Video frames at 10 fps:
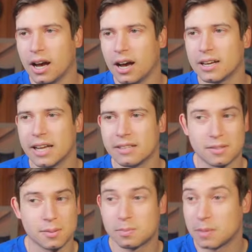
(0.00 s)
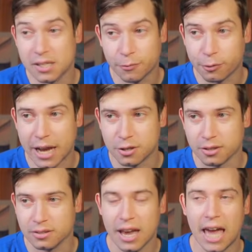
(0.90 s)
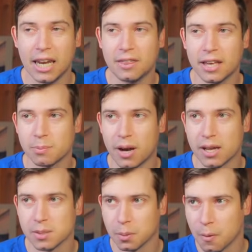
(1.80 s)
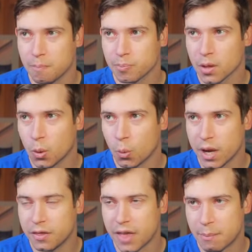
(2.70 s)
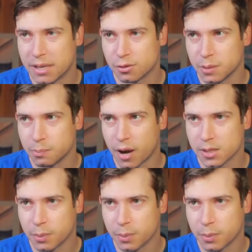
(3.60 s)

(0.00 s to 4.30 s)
He's a free agent. Anything is possible with that mystery box. But